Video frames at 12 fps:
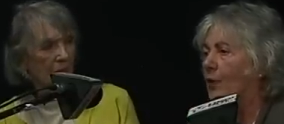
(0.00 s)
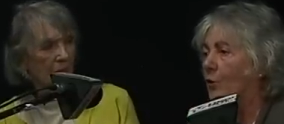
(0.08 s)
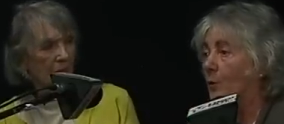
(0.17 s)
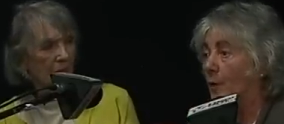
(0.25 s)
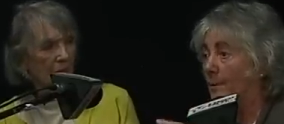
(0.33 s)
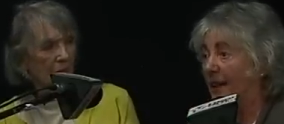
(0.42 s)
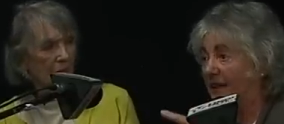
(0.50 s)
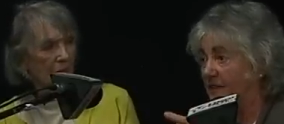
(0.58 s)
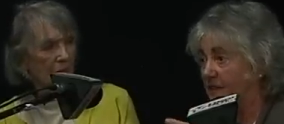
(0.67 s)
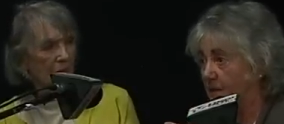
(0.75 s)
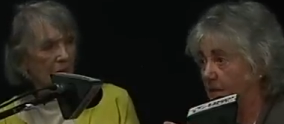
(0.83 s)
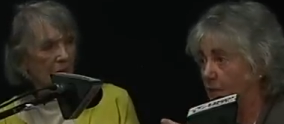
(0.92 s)
Speaker 1: know,
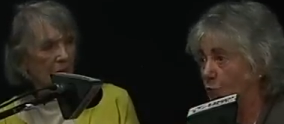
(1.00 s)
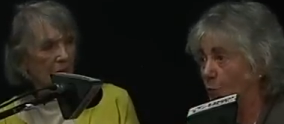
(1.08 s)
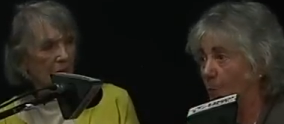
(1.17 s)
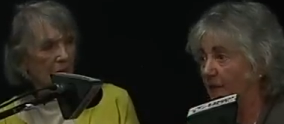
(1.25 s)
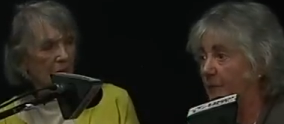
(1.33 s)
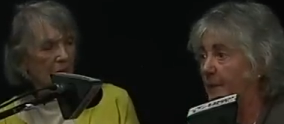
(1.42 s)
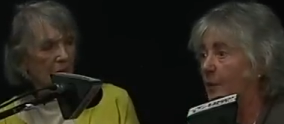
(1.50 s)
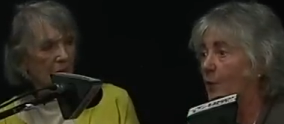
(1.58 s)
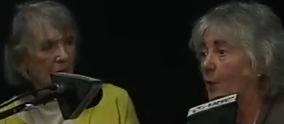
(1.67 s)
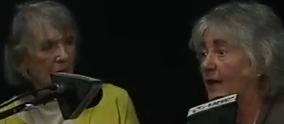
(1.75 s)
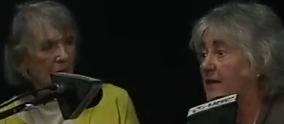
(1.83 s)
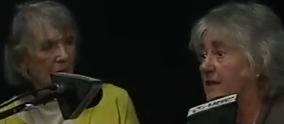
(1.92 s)
mixed group of
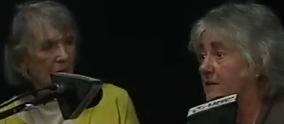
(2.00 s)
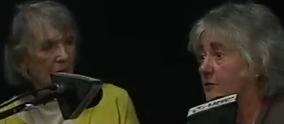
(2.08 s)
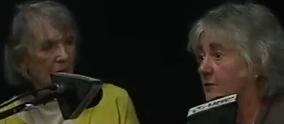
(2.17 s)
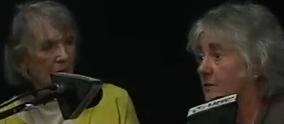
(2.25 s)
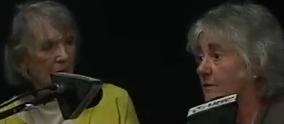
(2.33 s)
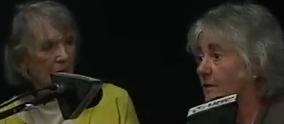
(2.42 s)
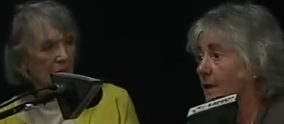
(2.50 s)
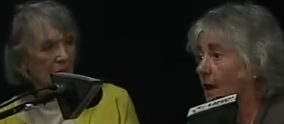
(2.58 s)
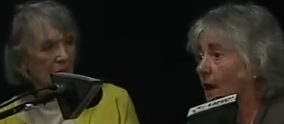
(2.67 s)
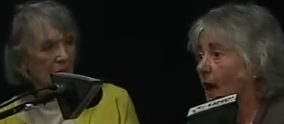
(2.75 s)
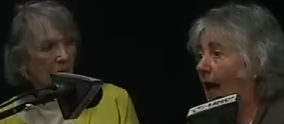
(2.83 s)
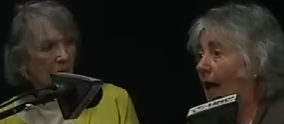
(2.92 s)
people went into. Yes,
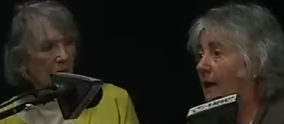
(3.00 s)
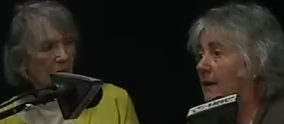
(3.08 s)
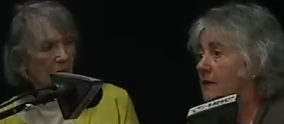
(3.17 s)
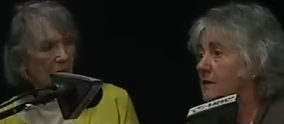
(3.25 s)
of course. And